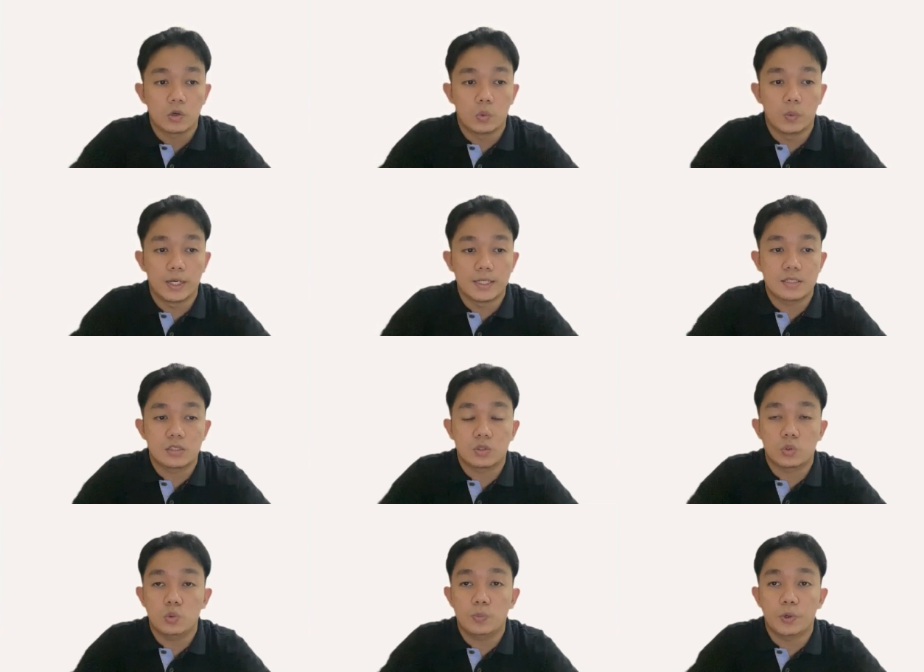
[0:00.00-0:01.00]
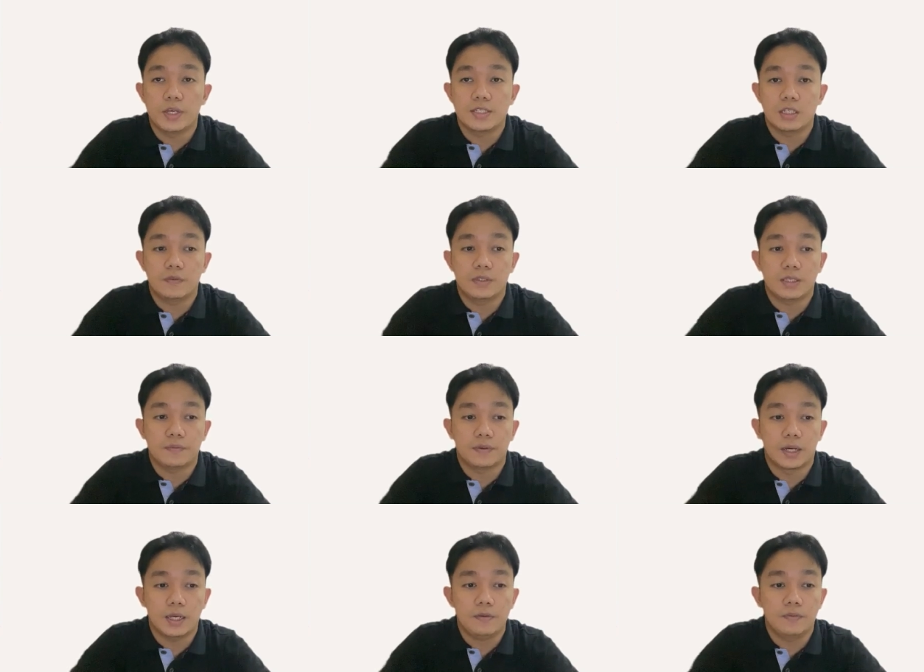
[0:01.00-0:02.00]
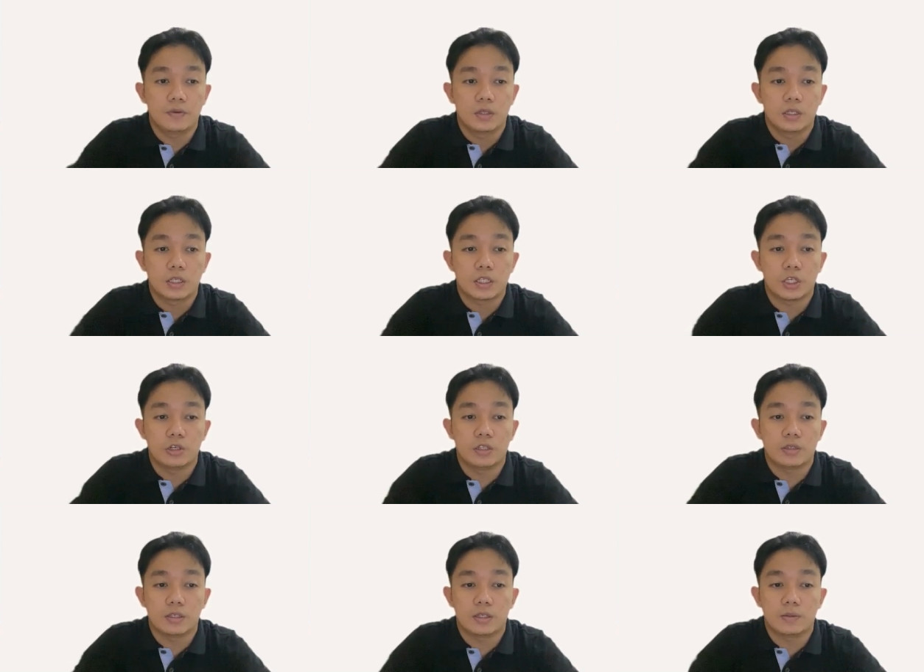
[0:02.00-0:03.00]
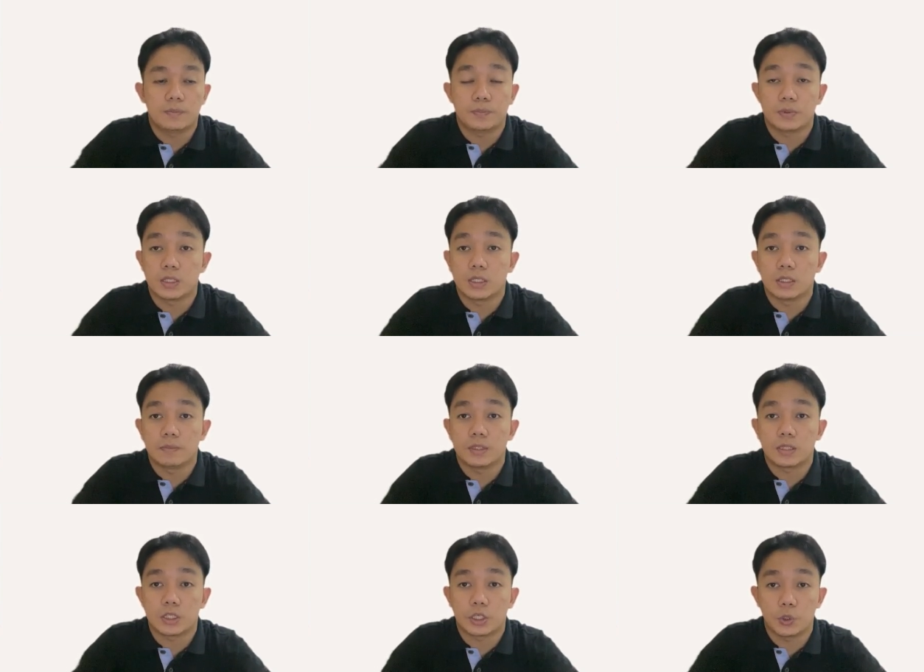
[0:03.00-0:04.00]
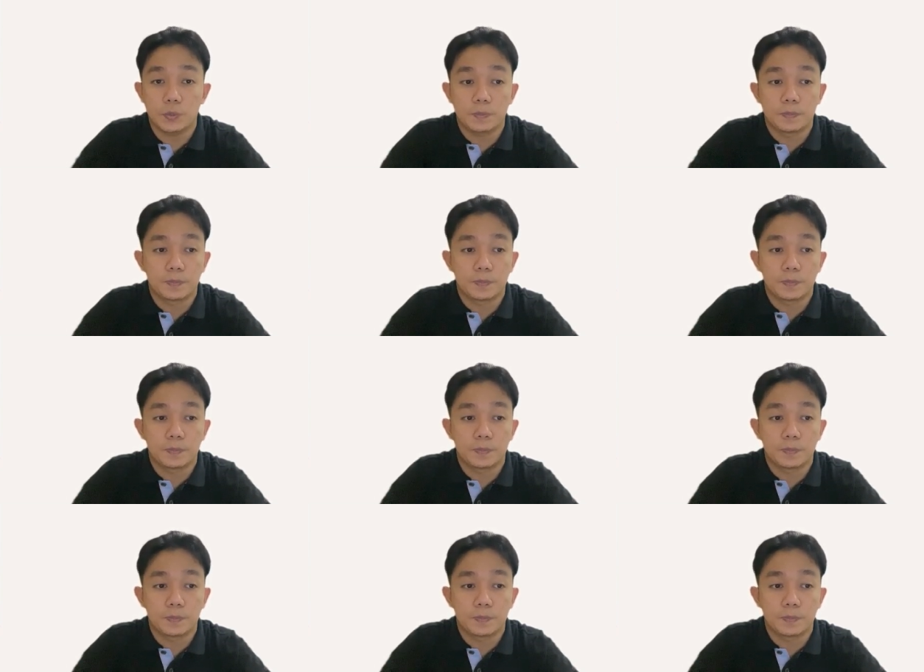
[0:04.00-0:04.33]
was 2.75 kilonewton per meter cube,